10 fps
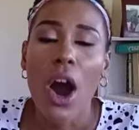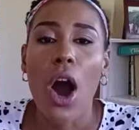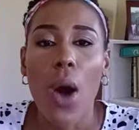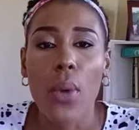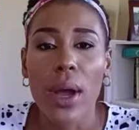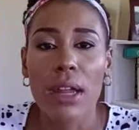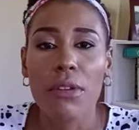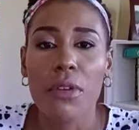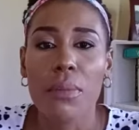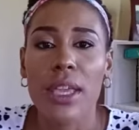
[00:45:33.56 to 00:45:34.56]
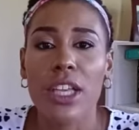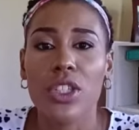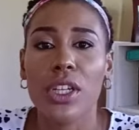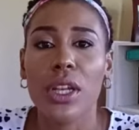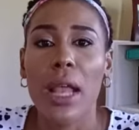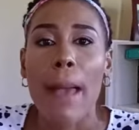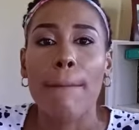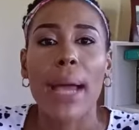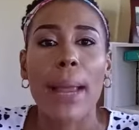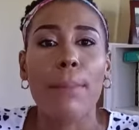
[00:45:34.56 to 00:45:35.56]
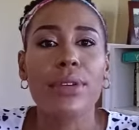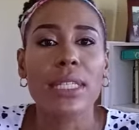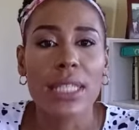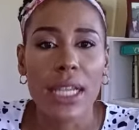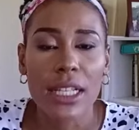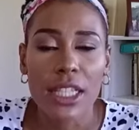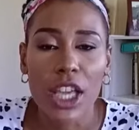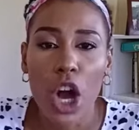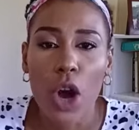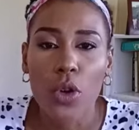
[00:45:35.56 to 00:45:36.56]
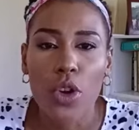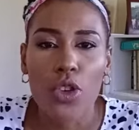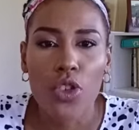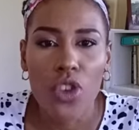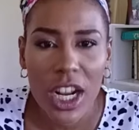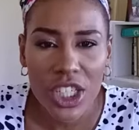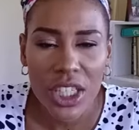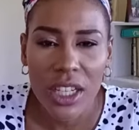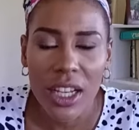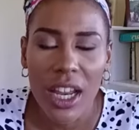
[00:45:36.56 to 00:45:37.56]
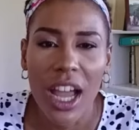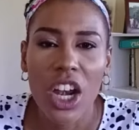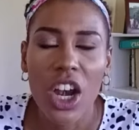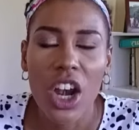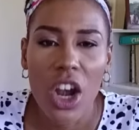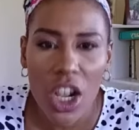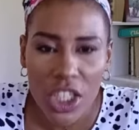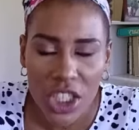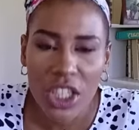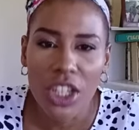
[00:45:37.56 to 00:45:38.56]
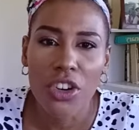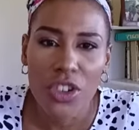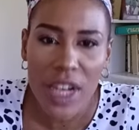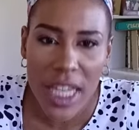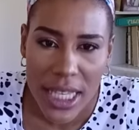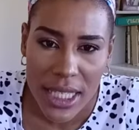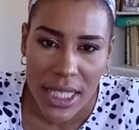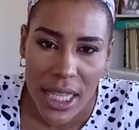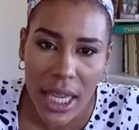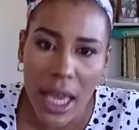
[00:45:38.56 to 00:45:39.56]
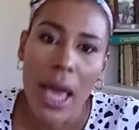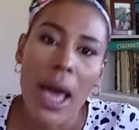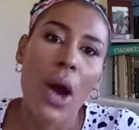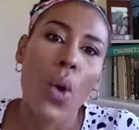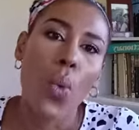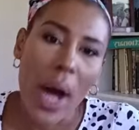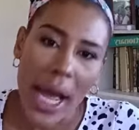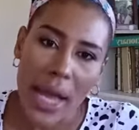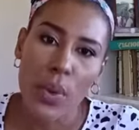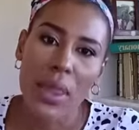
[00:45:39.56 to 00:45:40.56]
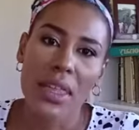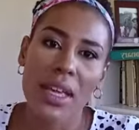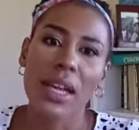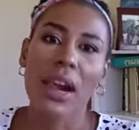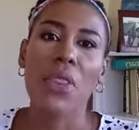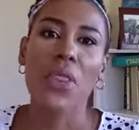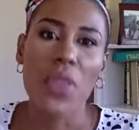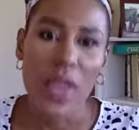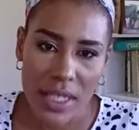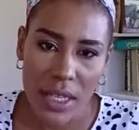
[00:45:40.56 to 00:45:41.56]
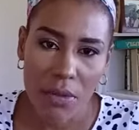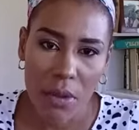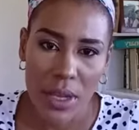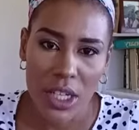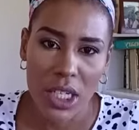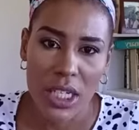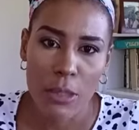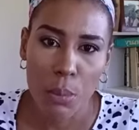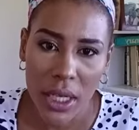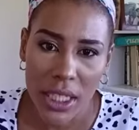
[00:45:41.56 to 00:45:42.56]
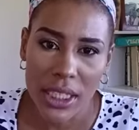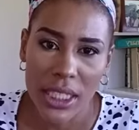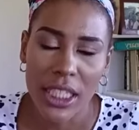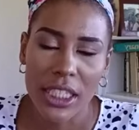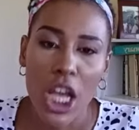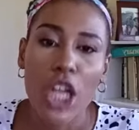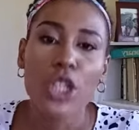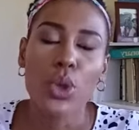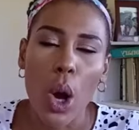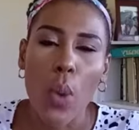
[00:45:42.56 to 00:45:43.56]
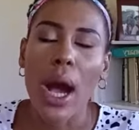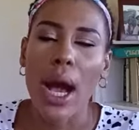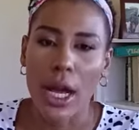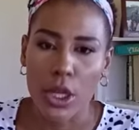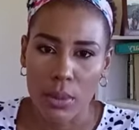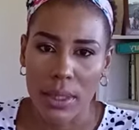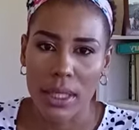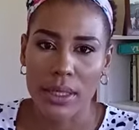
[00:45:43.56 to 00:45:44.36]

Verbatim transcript: our information by presenting our rational and logical reasoning why we think this information is pertinent to our argument.